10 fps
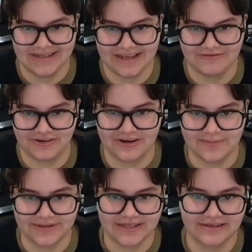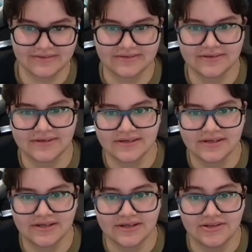I forgot about that.
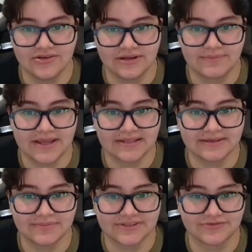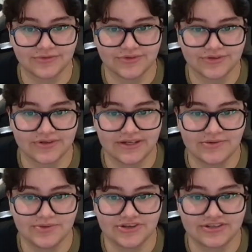You make a templates folder and you
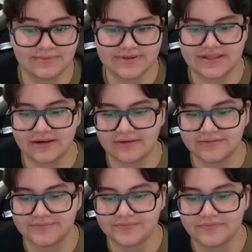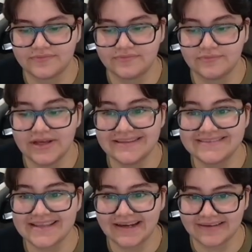put your template there. We hit
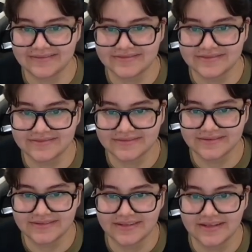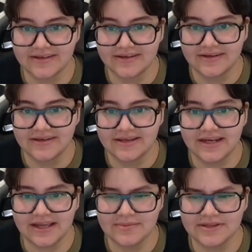settings.
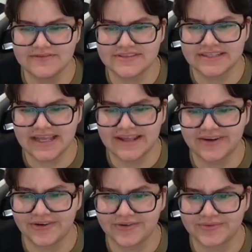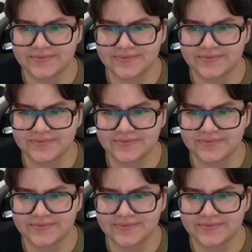I believe it's an editor.